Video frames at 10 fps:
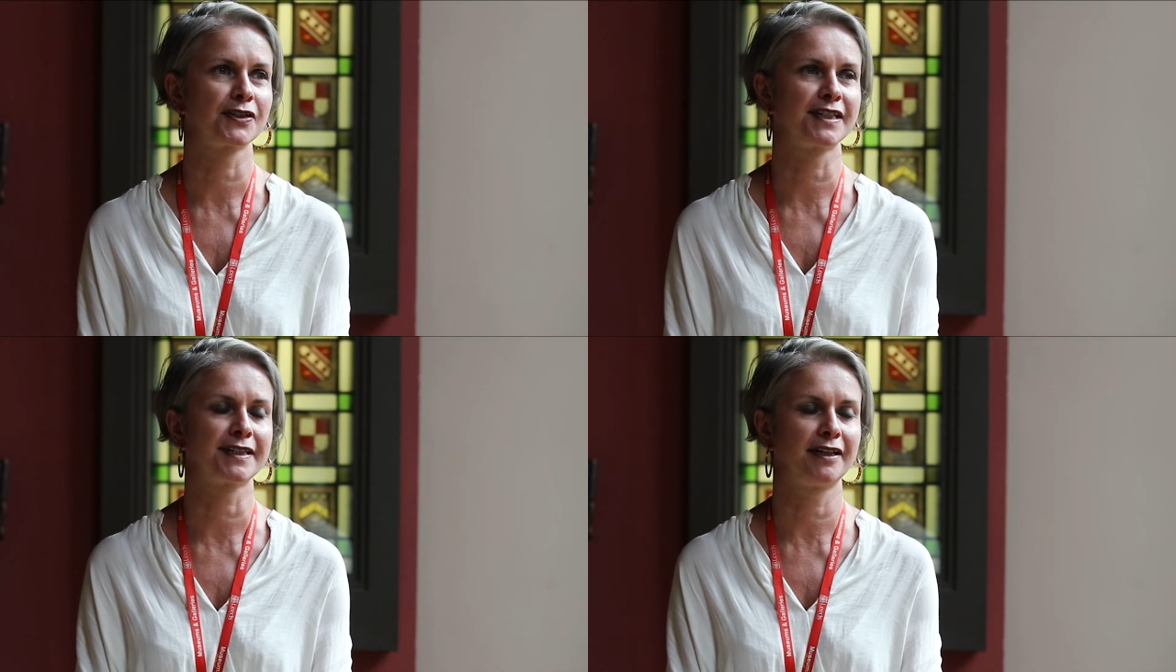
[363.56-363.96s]

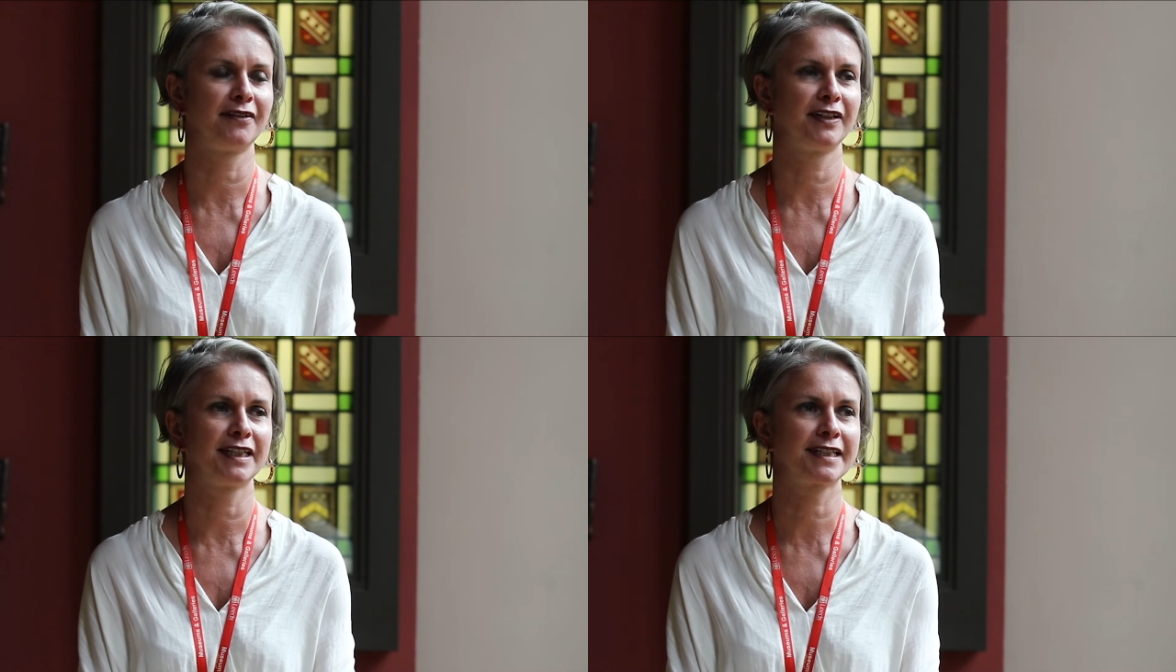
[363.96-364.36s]
the
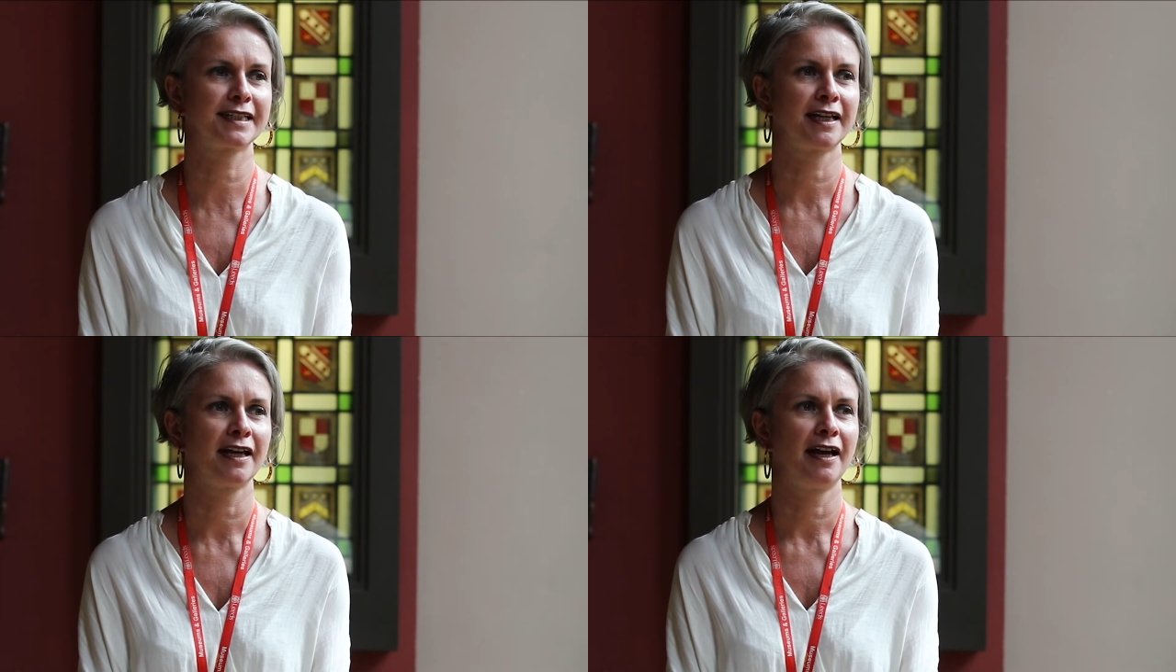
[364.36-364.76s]
service,
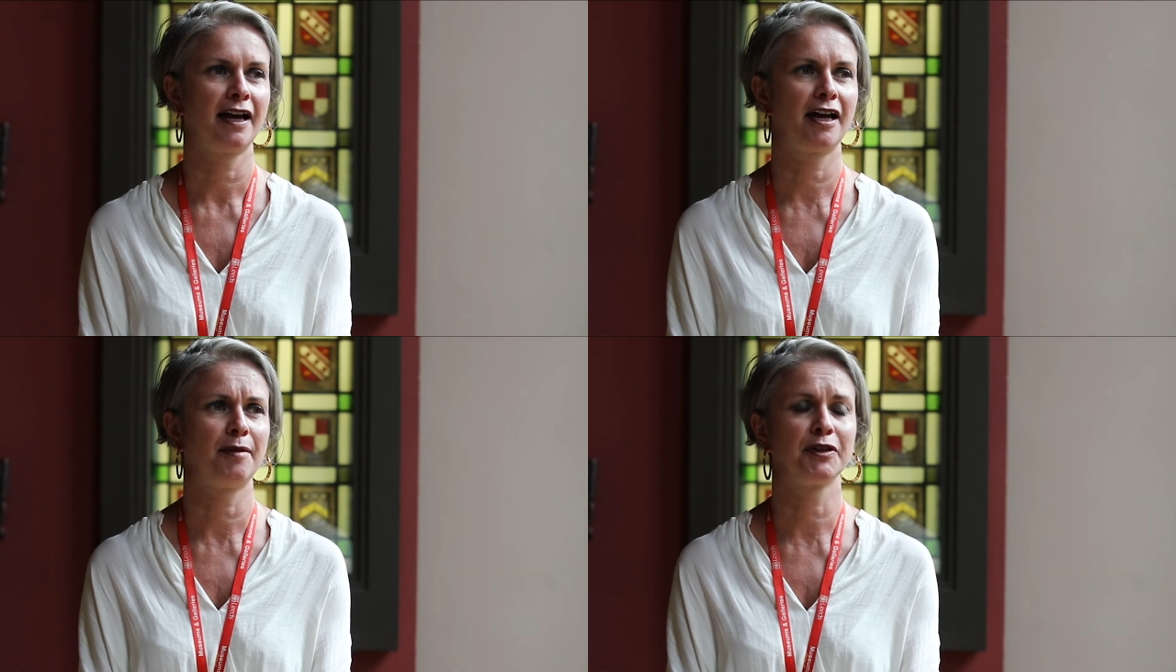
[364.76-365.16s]

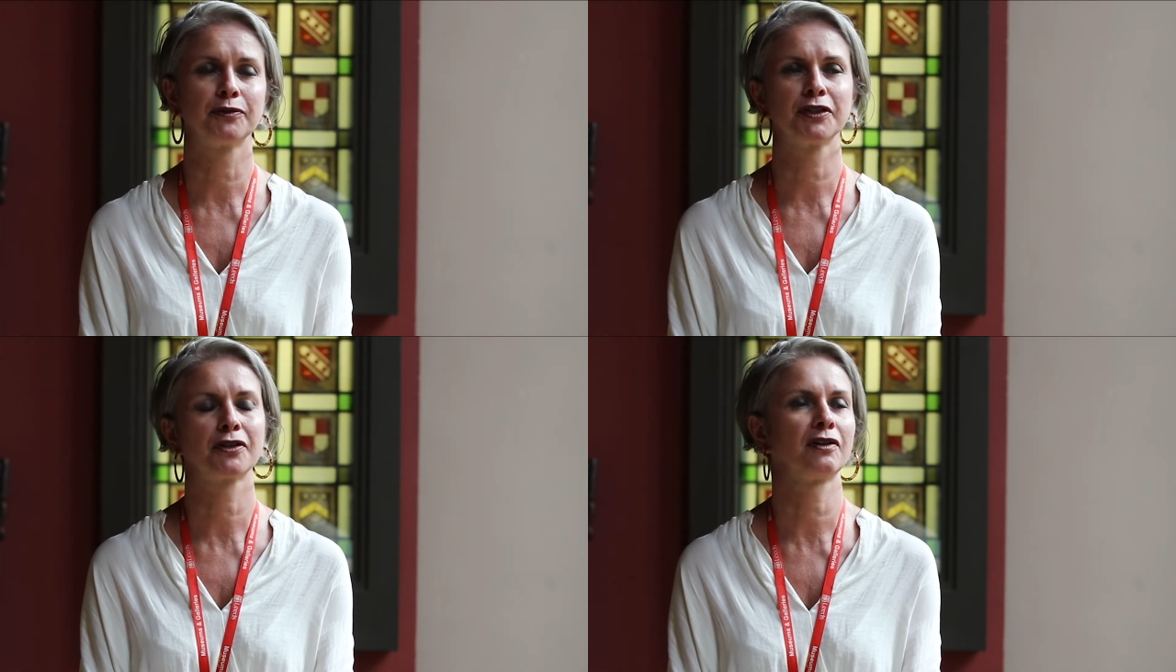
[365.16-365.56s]
and all
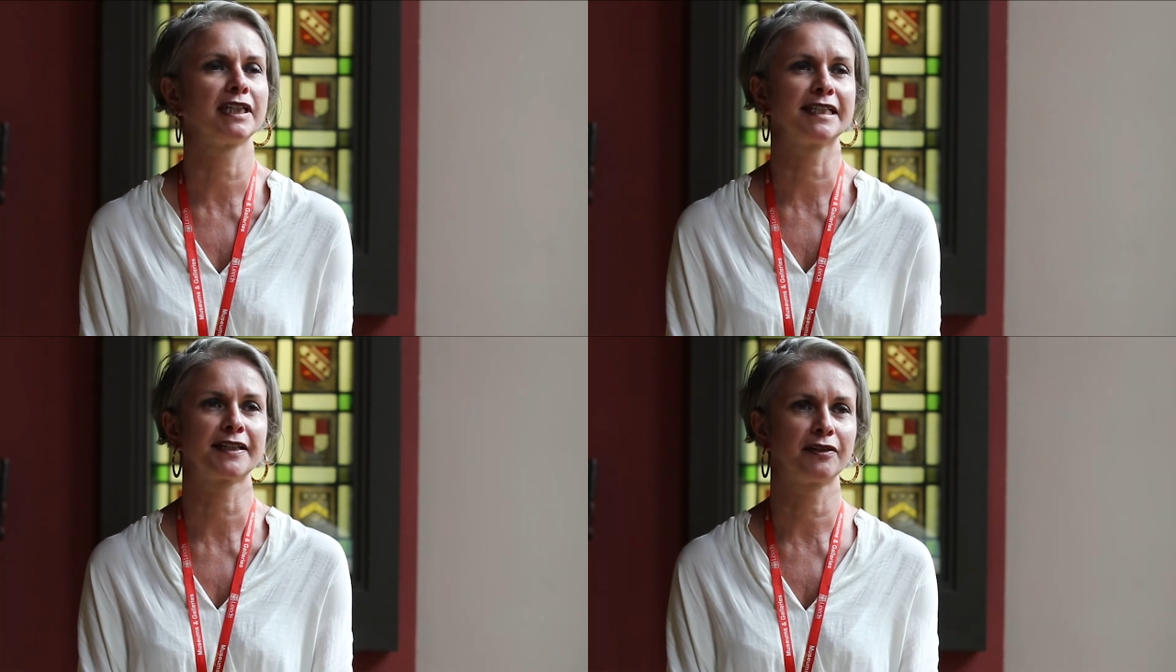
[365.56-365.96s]
your
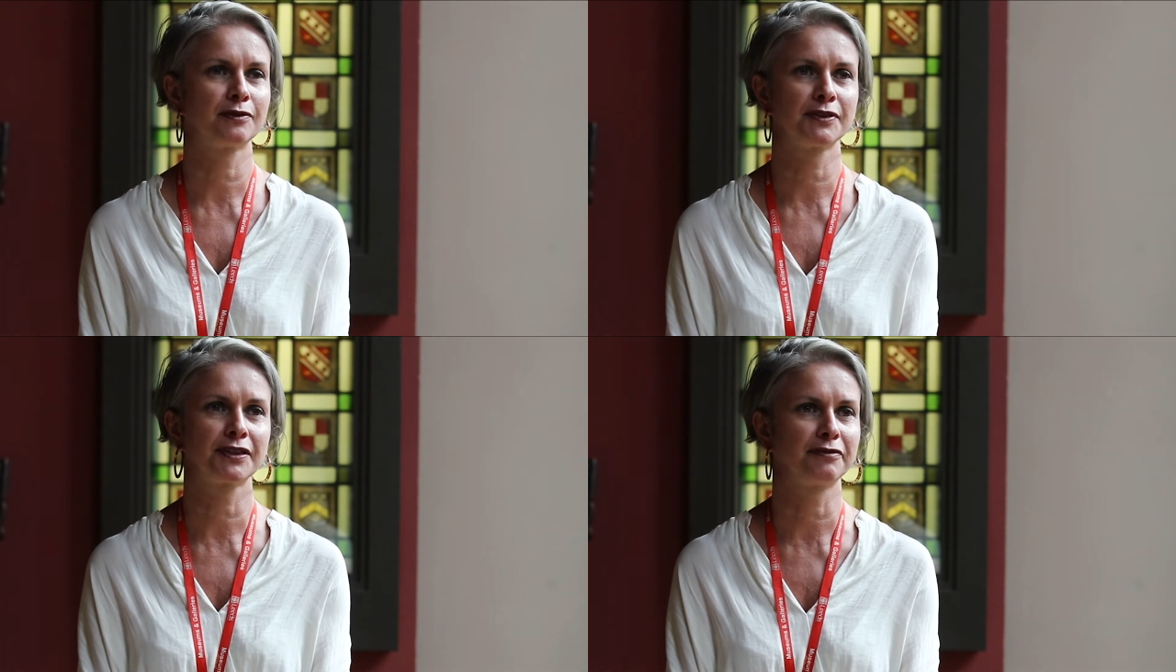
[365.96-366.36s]
colleagues at all
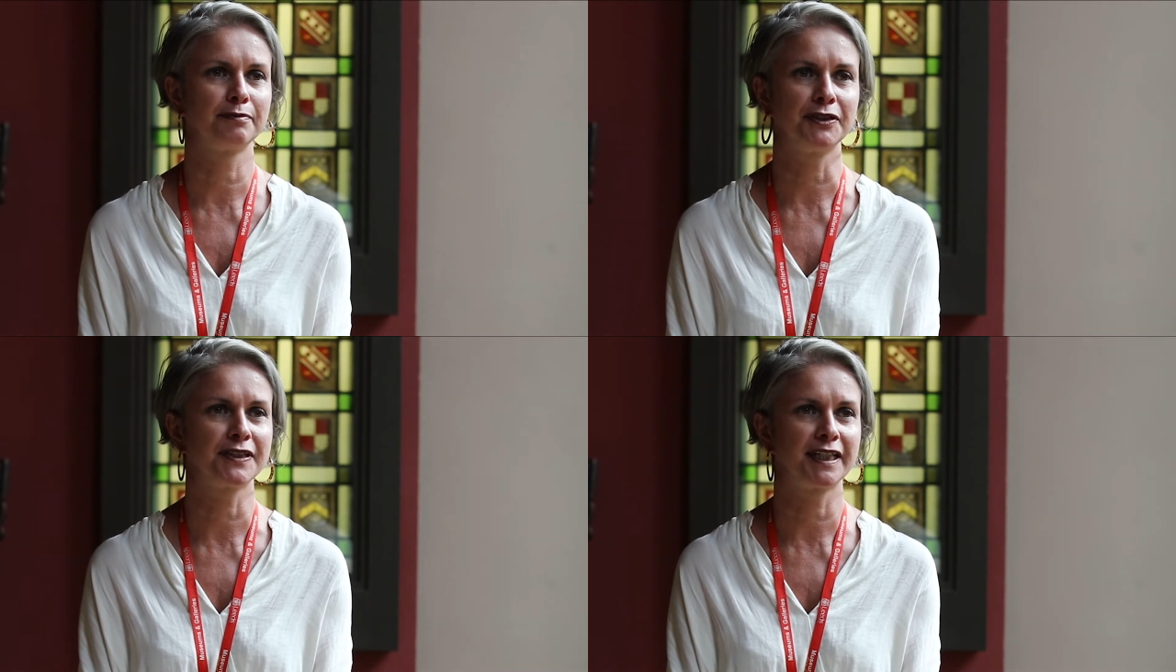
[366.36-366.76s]
the different
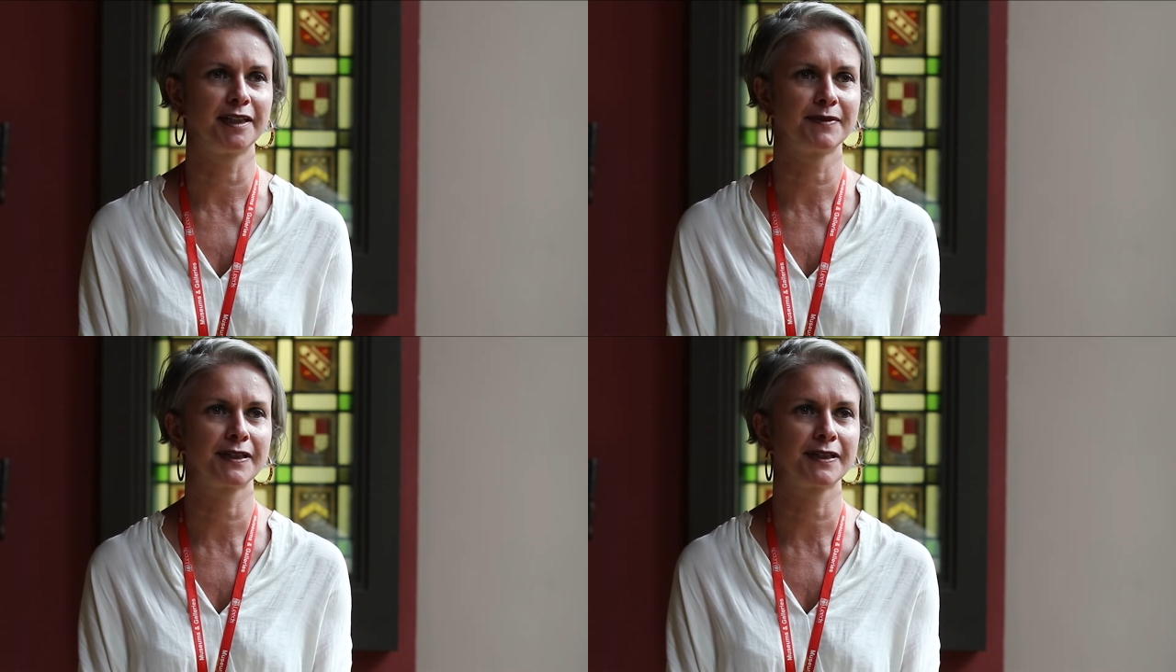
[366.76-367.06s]
museums.